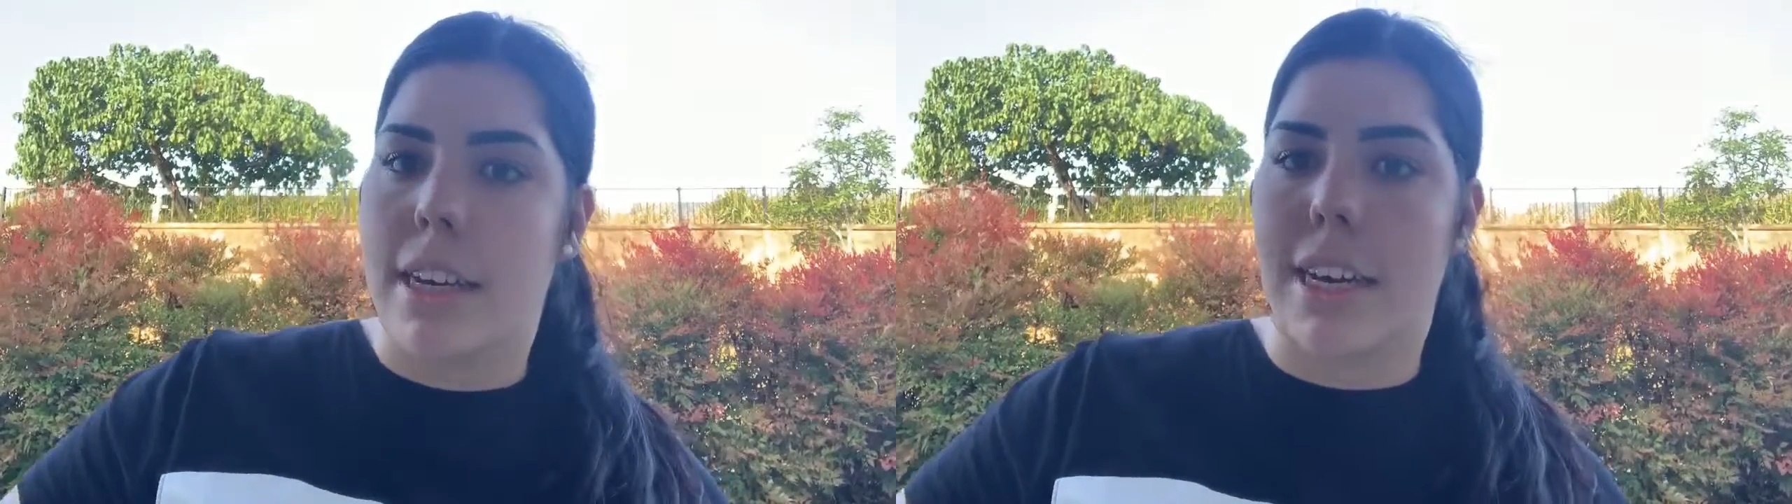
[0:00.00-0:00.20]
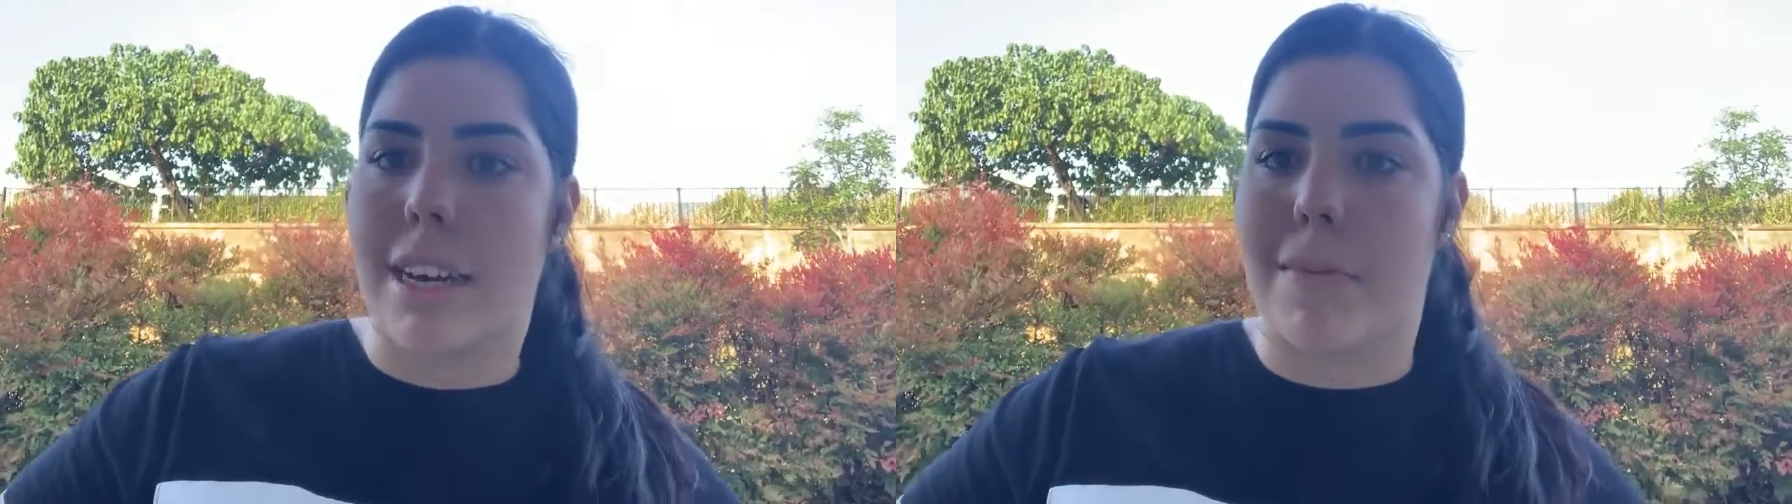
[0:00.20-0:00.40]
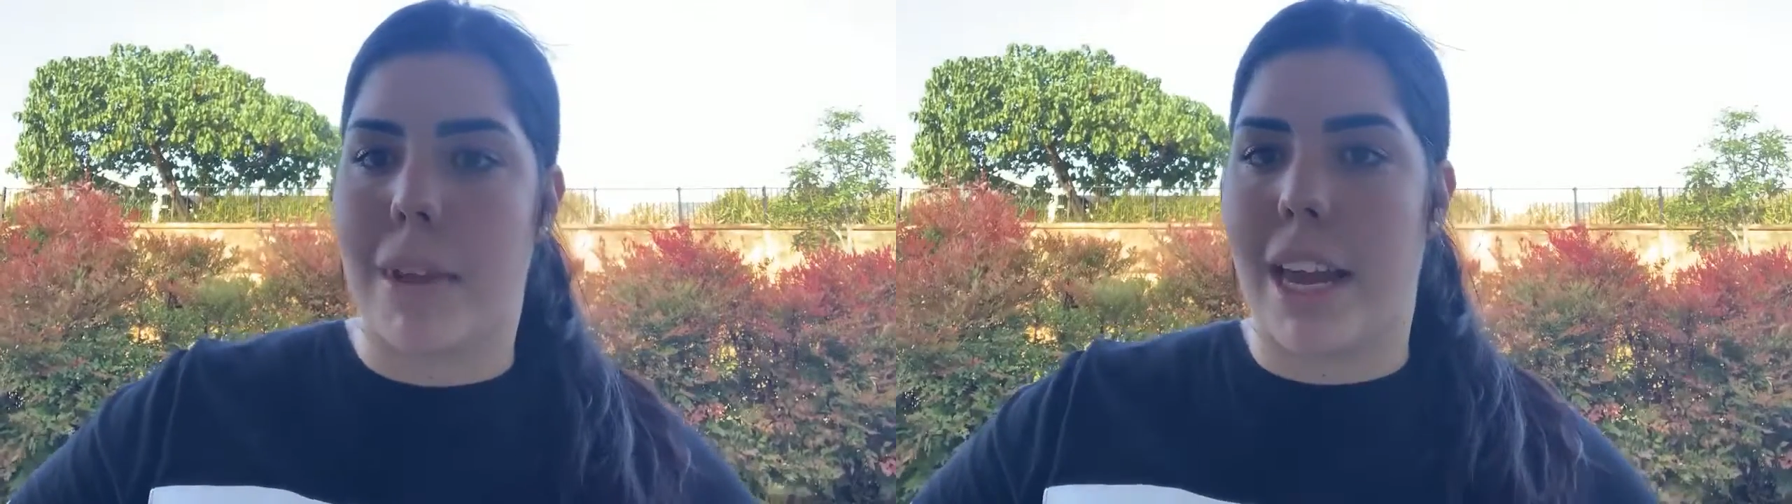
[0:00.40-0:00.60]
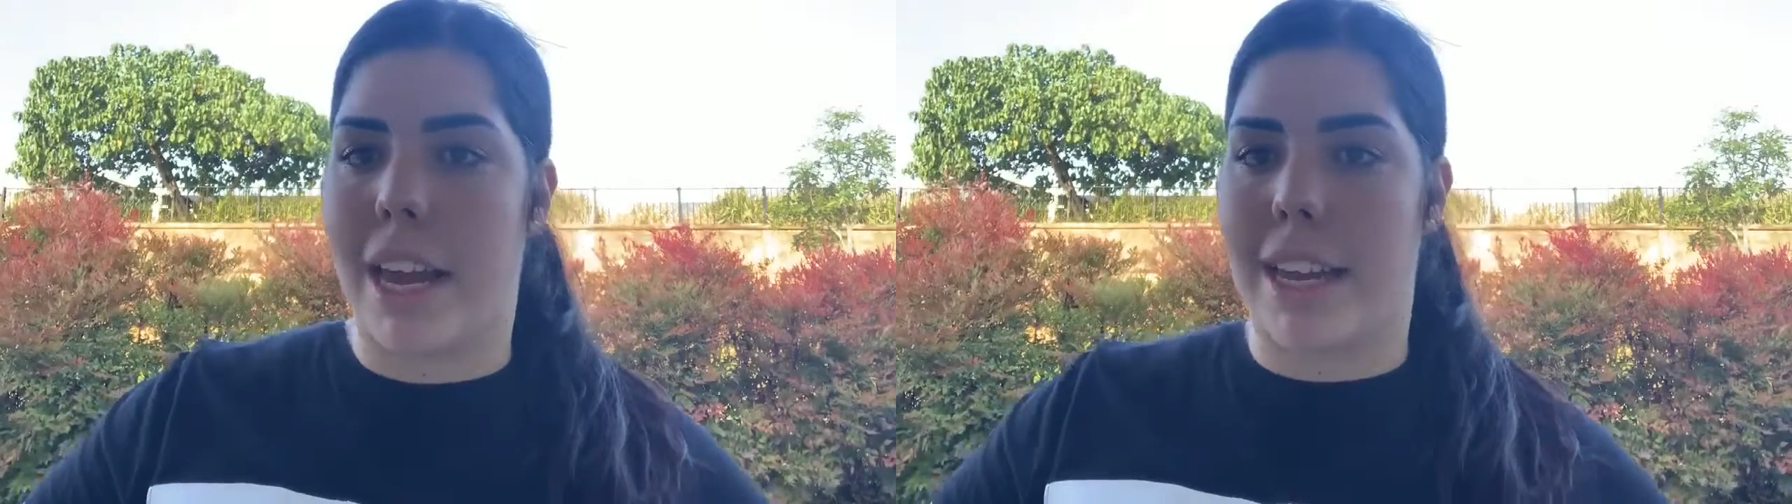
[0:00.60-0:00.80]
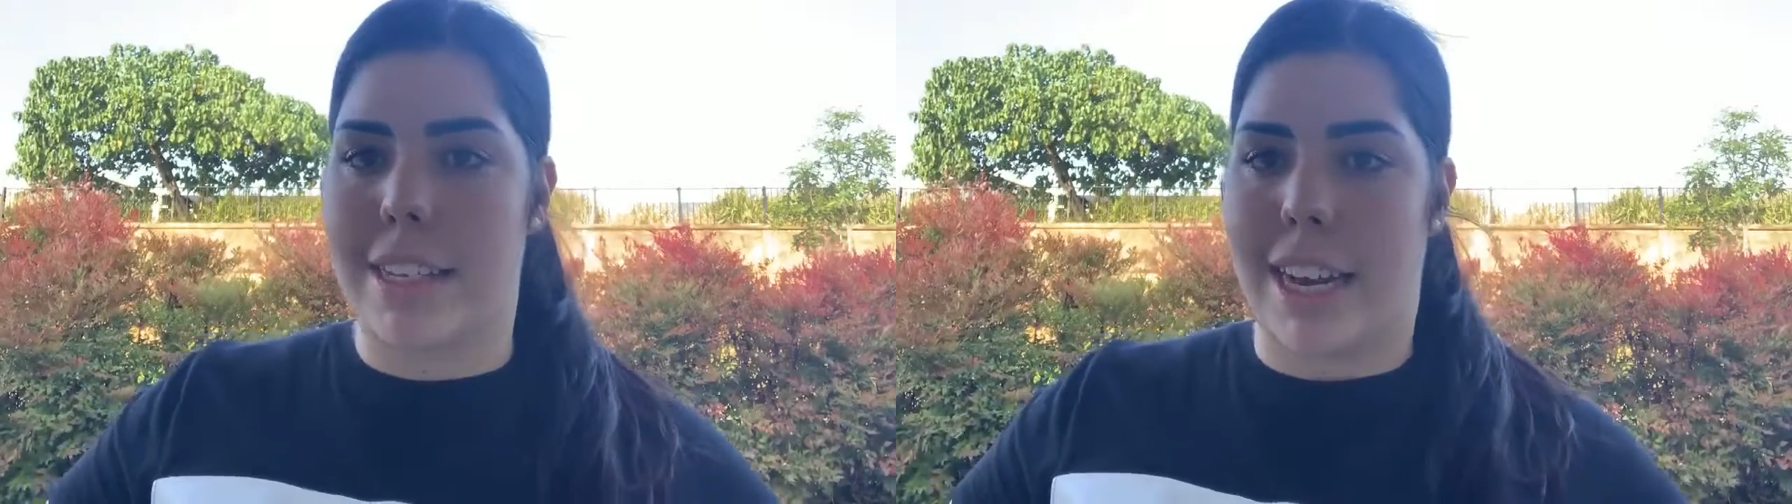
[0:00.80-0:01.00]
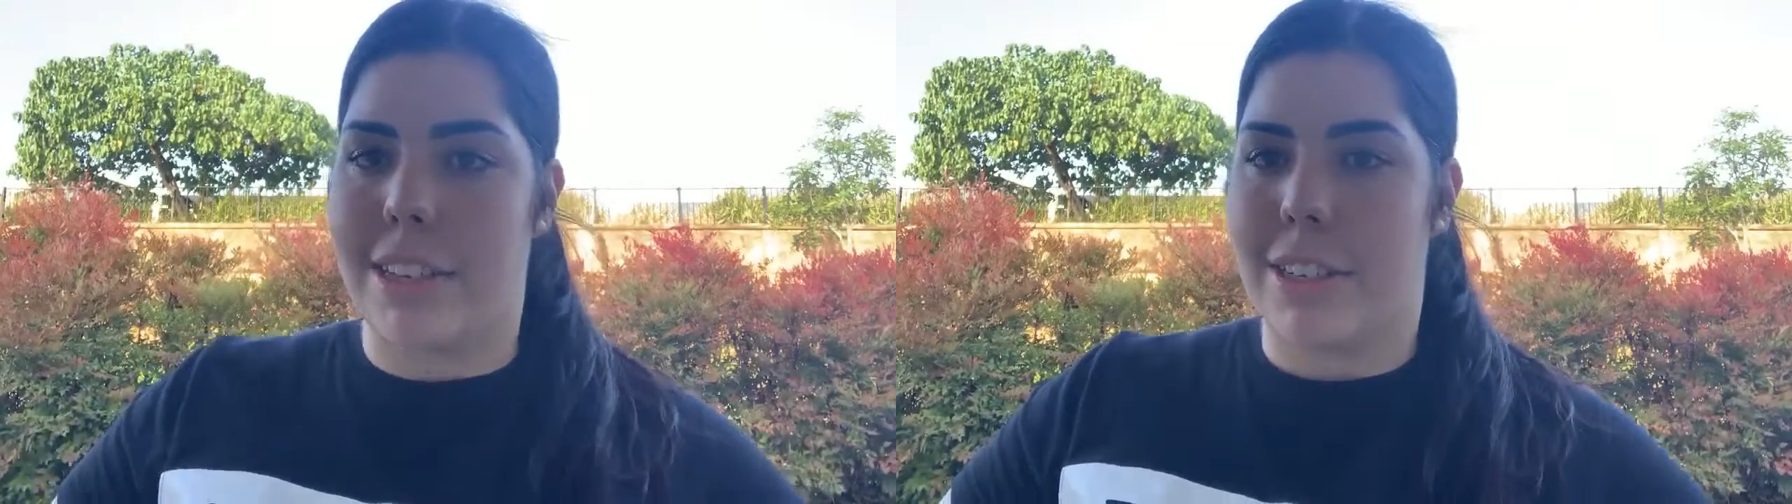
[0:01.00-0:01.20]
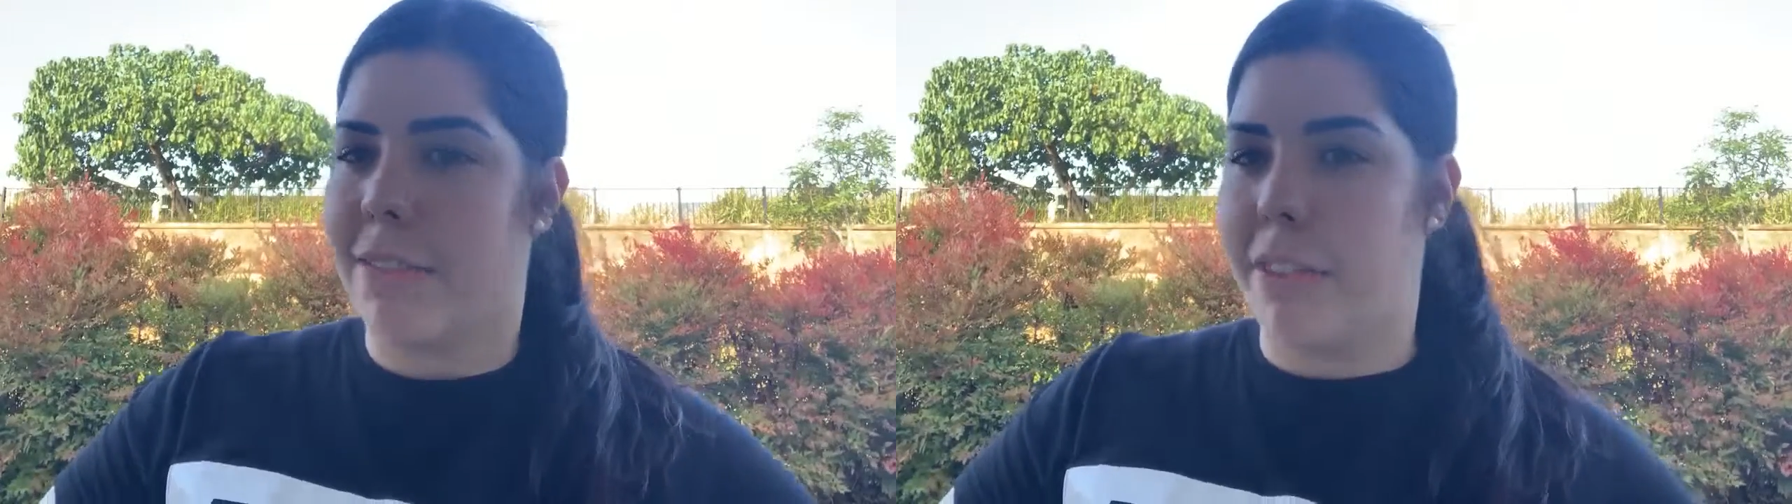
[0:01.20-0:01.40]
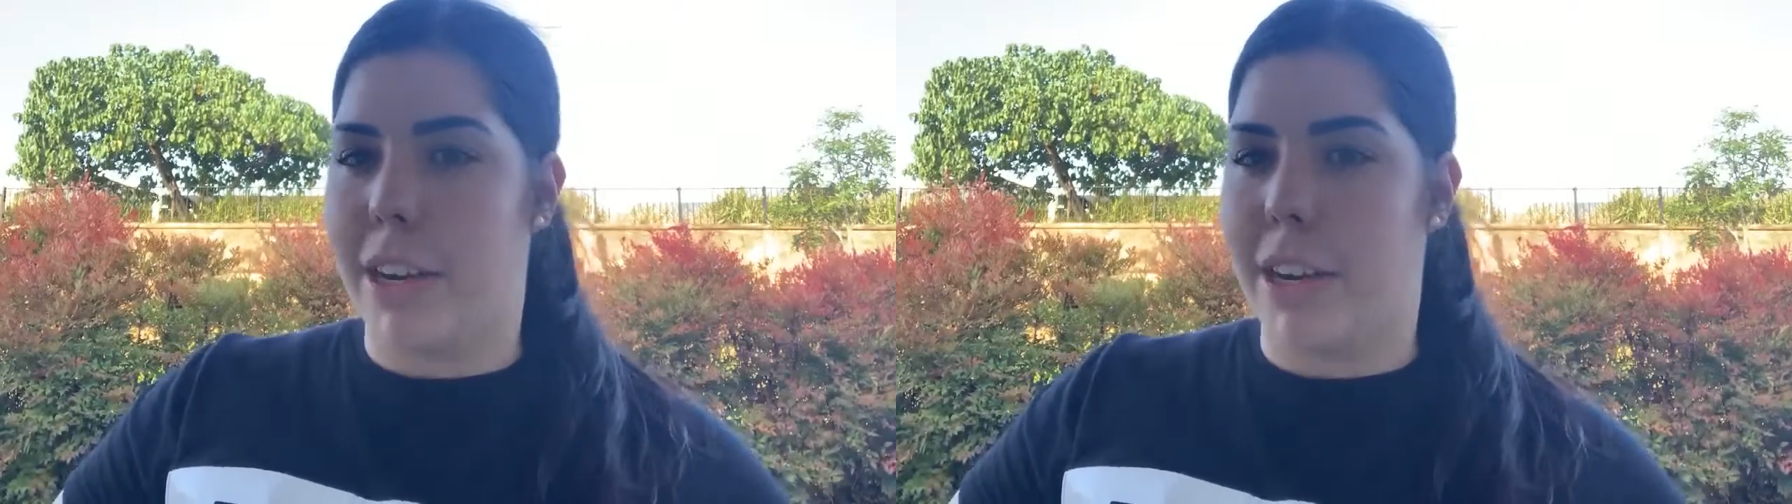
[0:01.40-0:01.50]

And I just